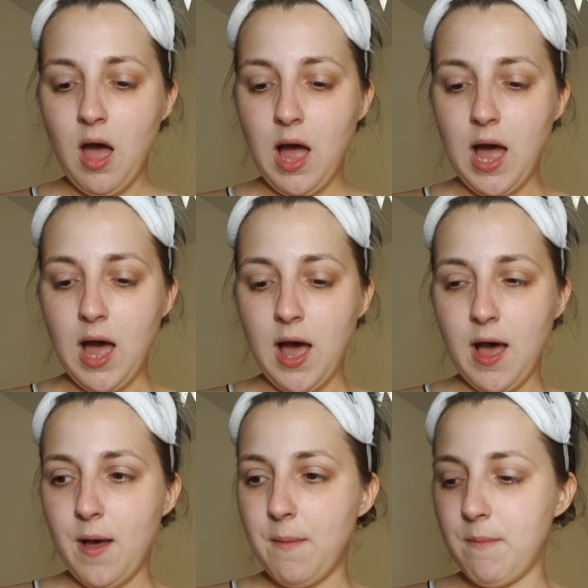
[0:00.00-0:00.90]

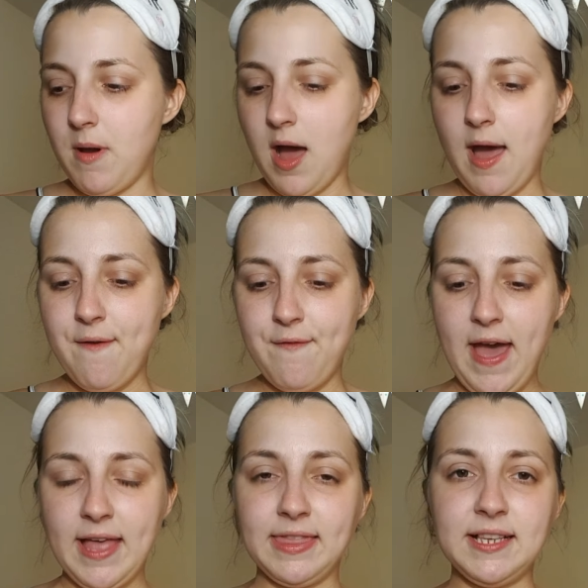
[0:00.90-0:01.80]
I've
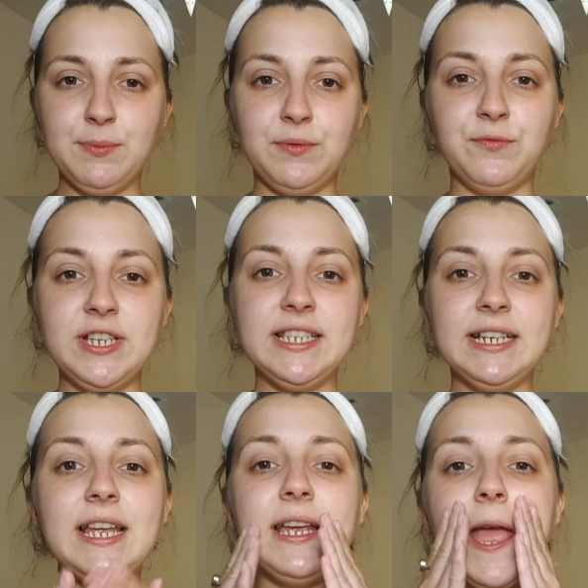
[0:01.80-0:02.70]
had this one
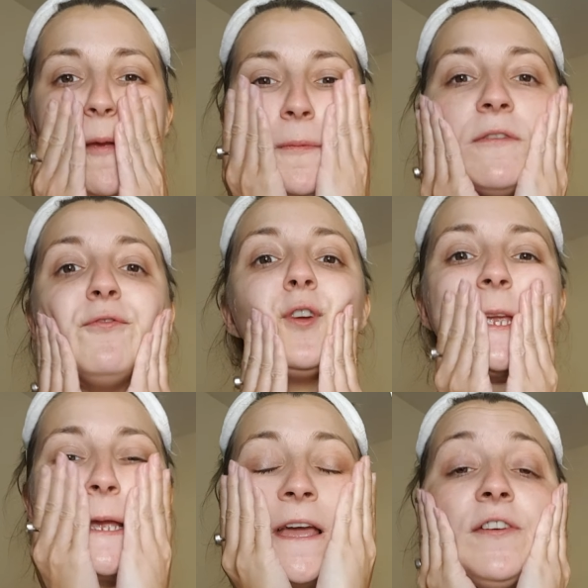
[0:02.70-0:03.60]
recently. It came in a free
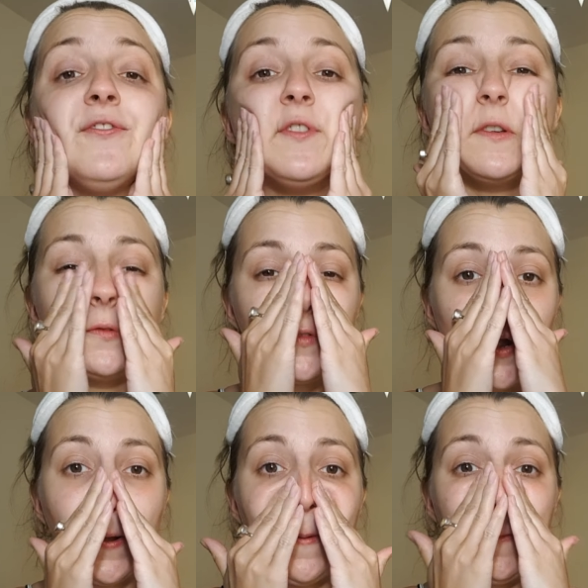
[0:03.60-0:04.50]
gift
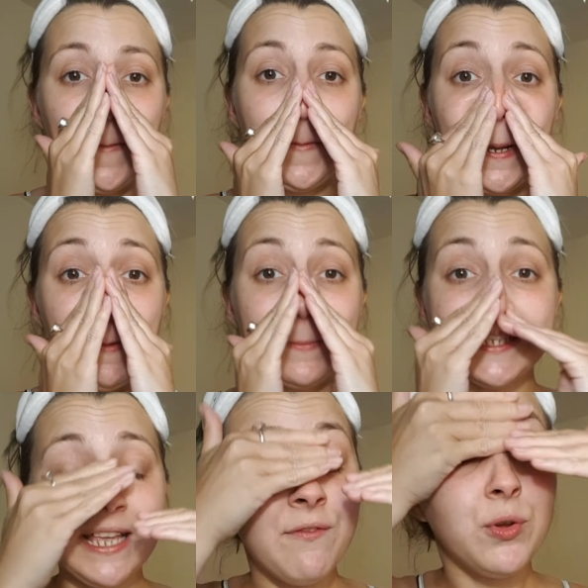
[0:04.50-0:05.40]
from number
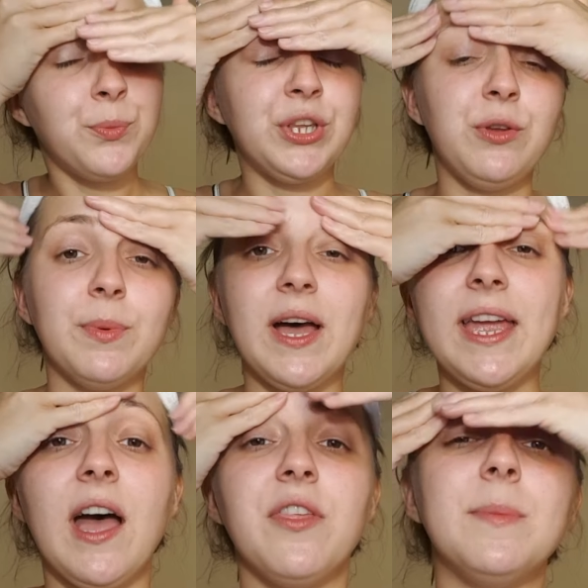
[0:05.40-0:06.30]
7 when you buy
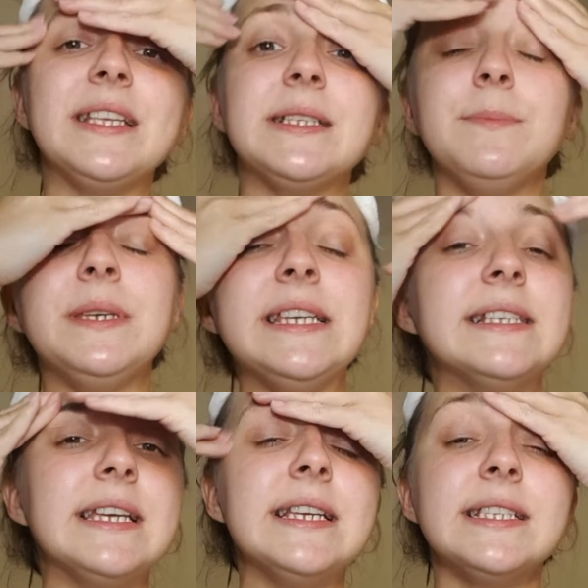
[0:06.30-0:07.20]
other bits and
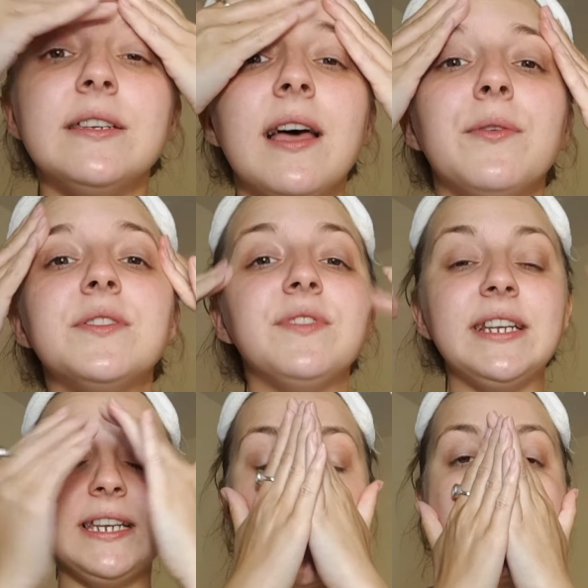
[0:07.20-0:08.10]
pieces. So that was
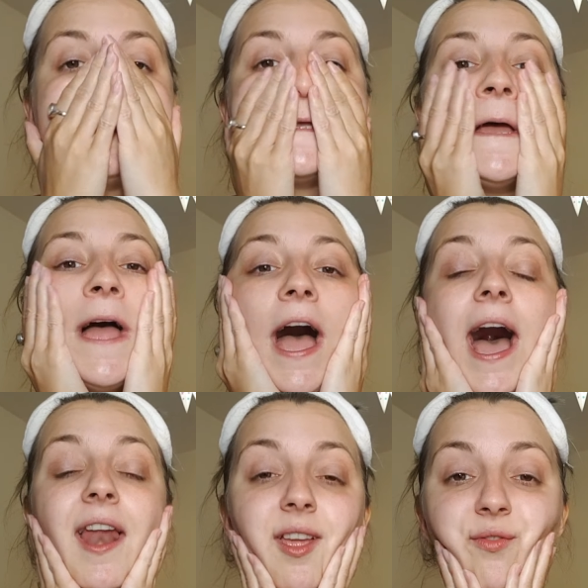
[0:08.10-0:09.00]
really nice.
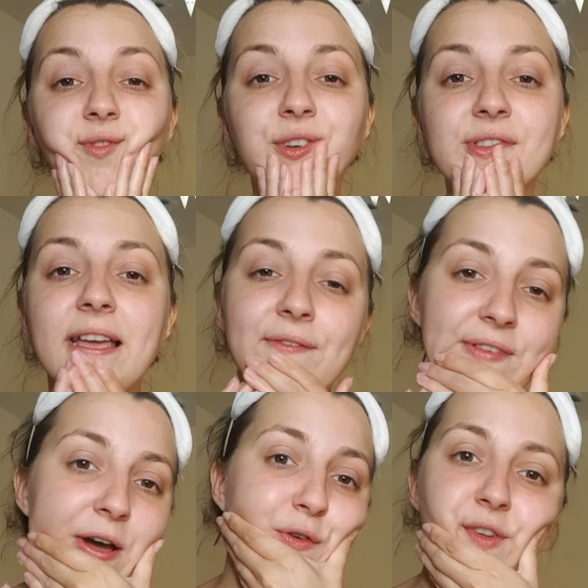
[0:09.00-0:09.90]
And it feels like
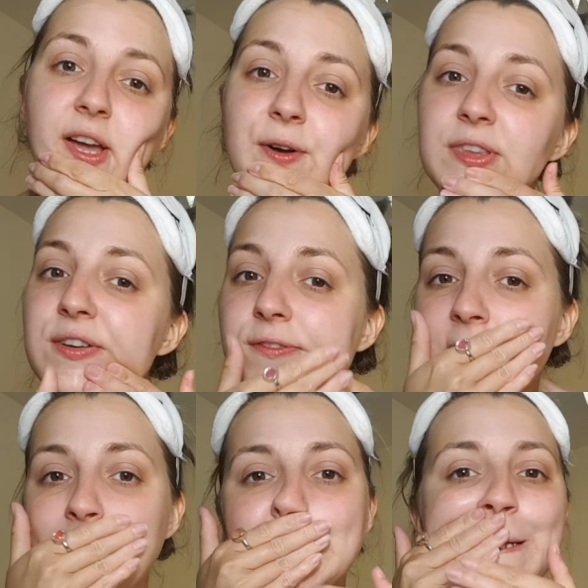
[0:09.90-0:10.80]
velvet on your
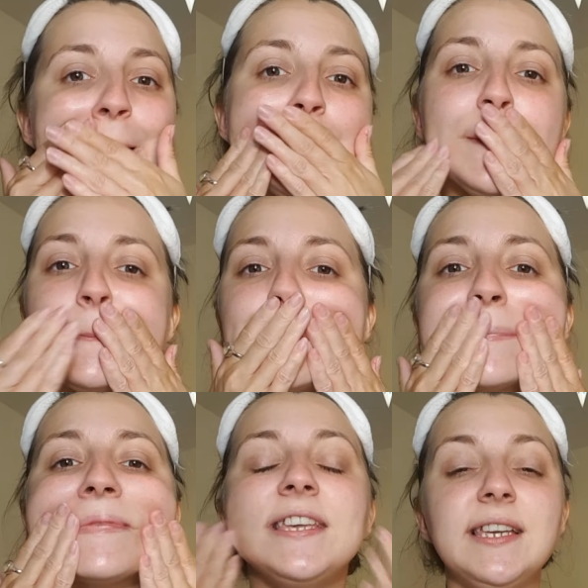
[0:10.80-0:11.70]
face. Like,
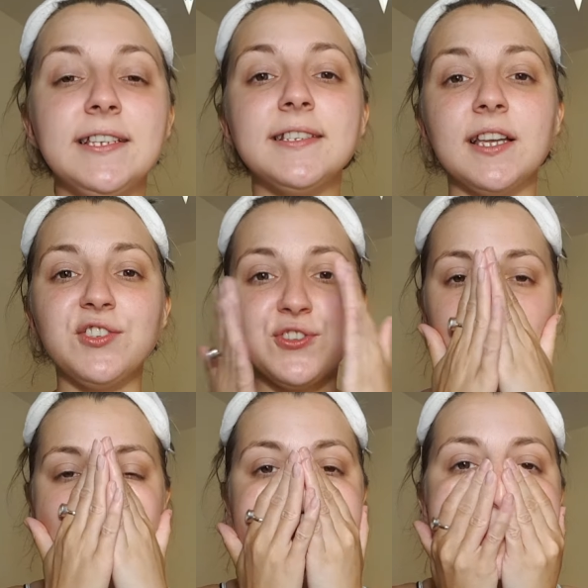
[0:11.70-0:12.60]
it is such a
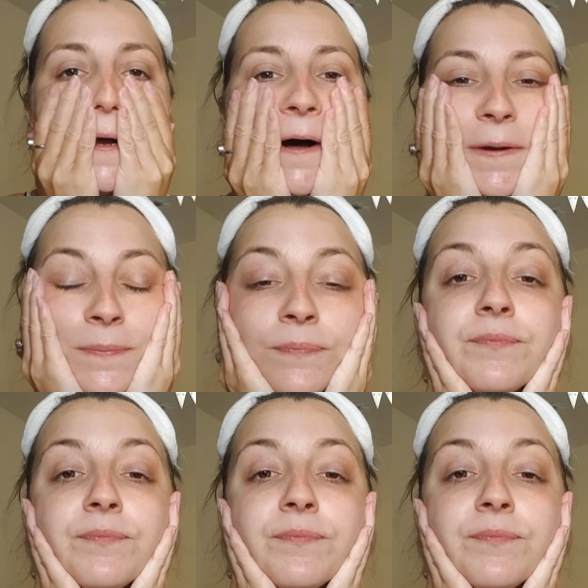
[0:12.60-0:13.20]
joy to put on.